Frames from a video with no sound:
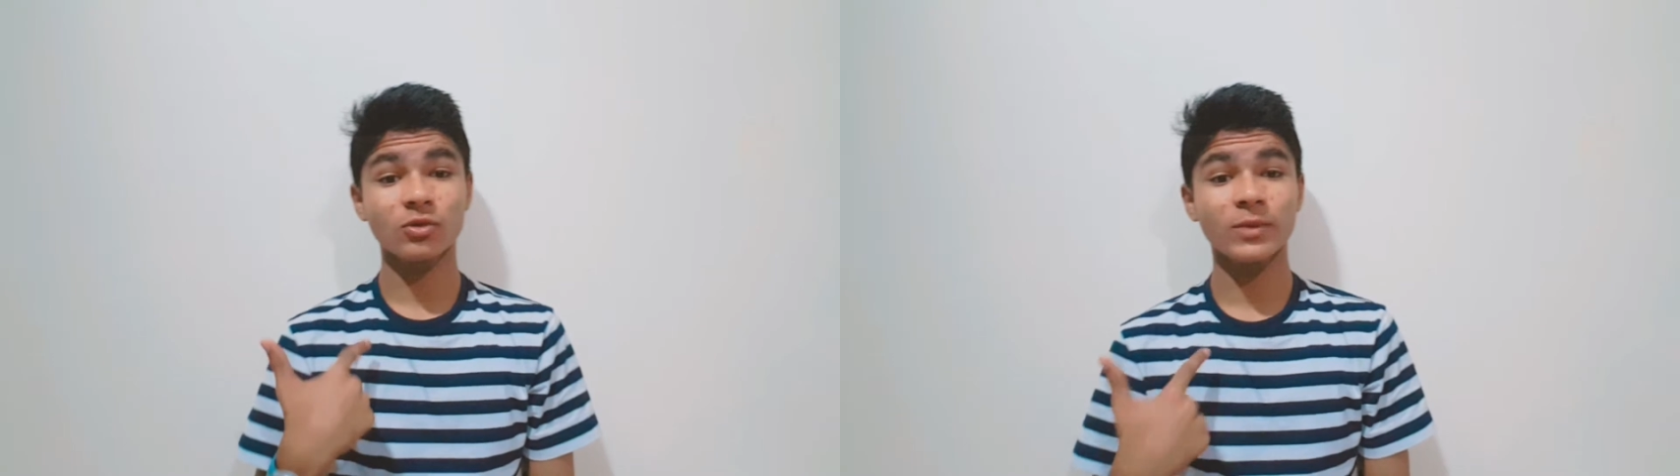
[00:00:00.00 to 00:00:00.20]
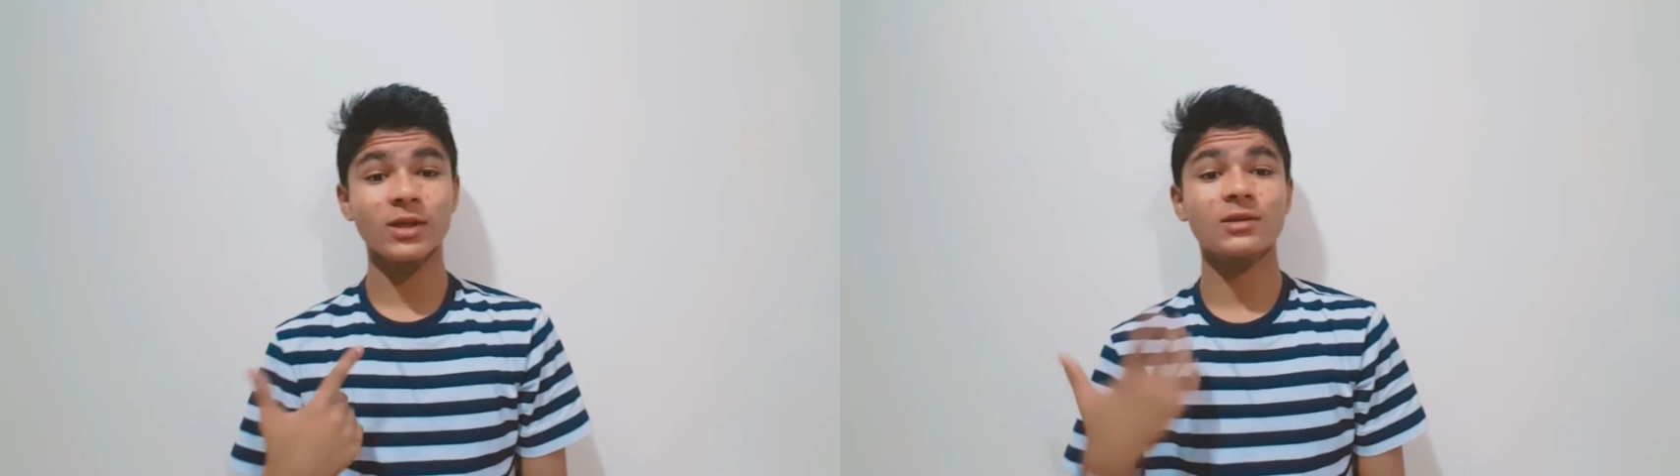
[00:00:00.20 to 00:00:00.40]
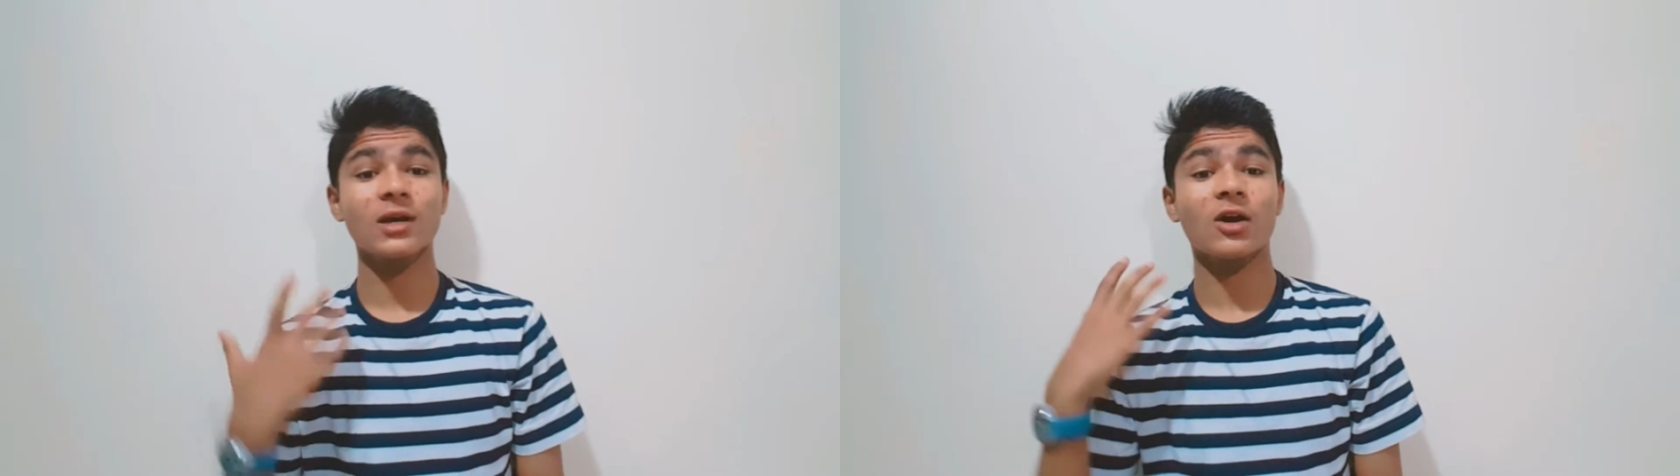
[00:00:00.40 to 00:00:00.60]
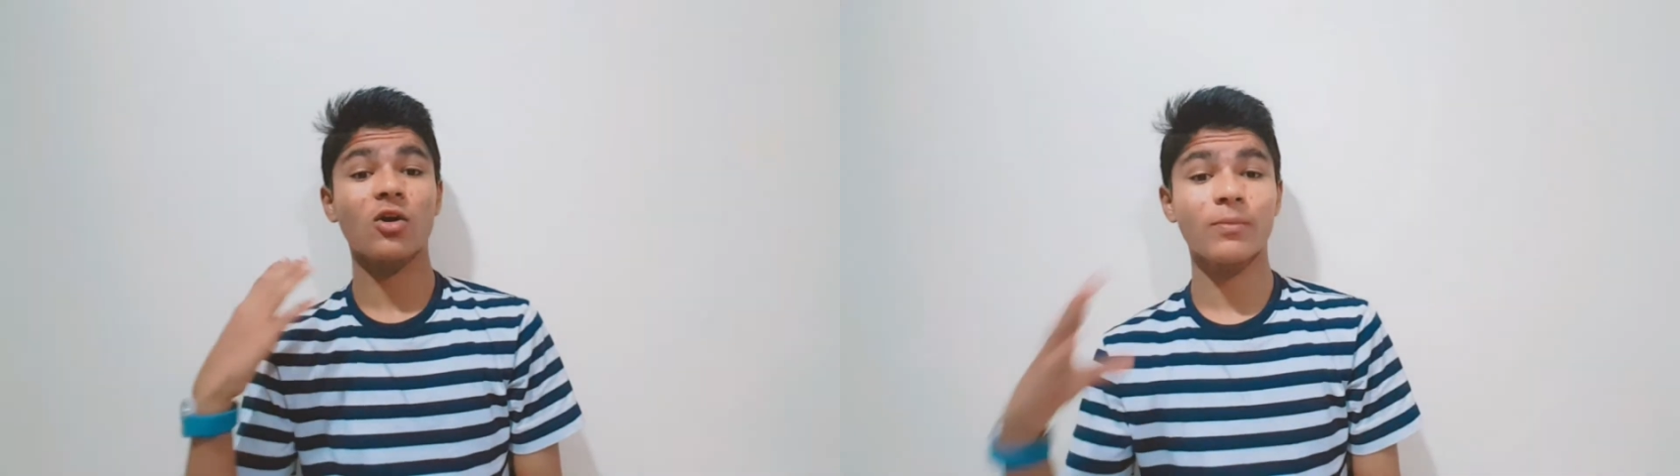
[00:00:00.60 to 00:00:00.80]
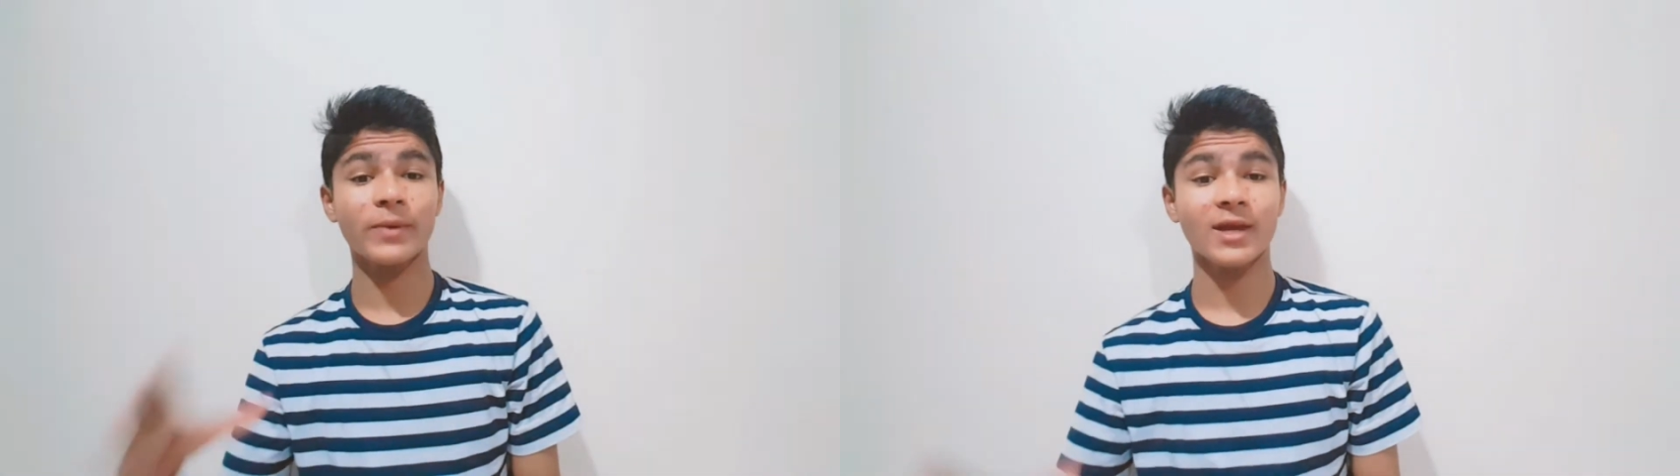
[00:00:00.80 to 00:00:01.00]
me they are
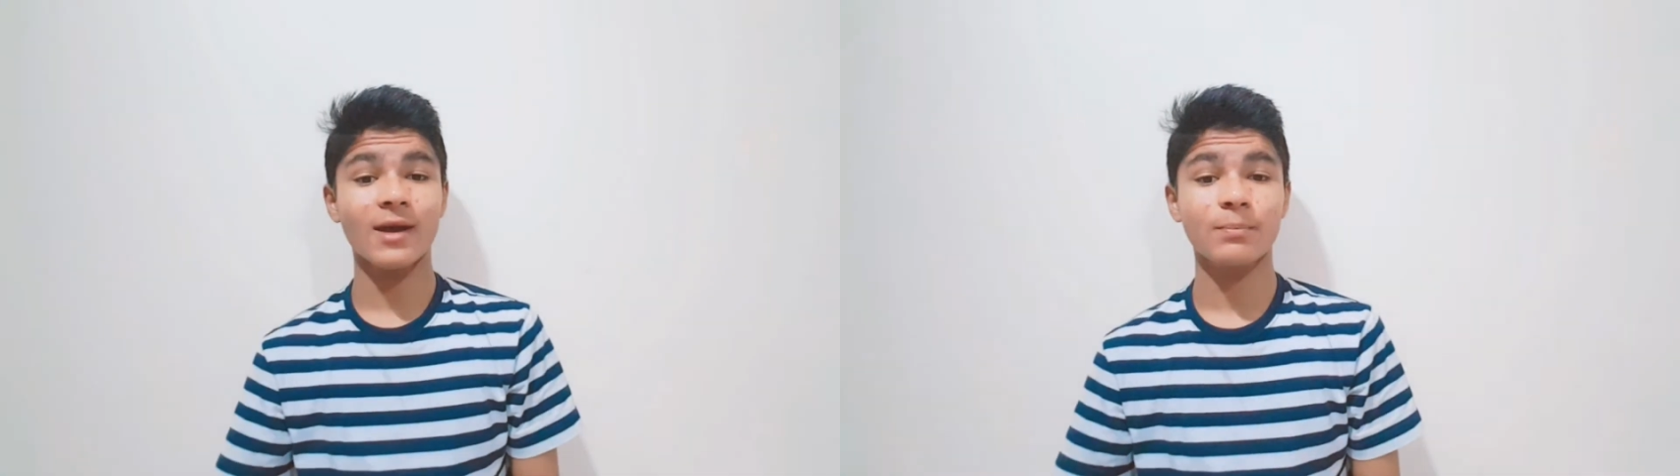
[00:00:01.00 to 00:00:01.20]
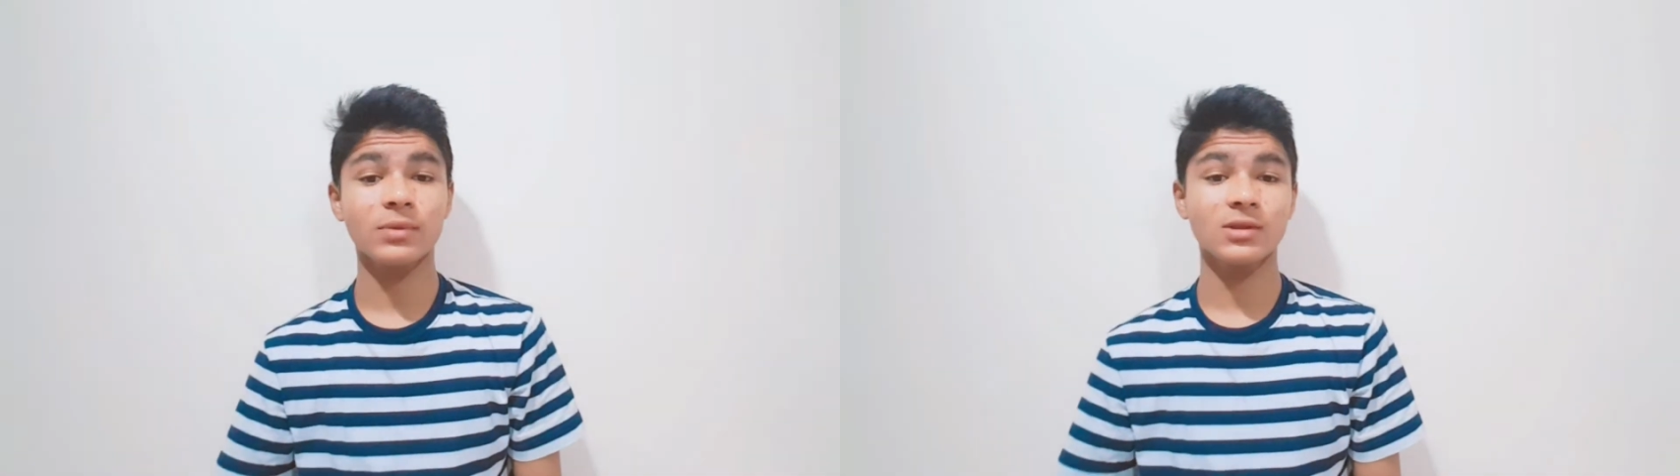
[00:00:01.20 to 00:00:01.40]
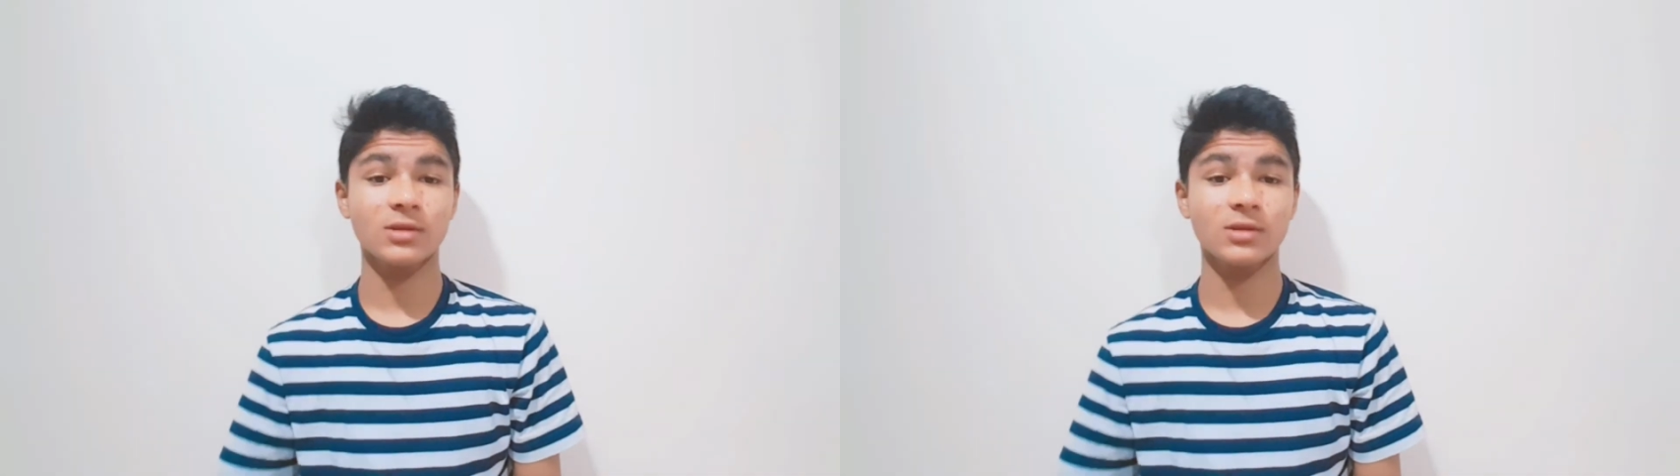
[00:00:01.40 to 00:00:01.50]
copying Apple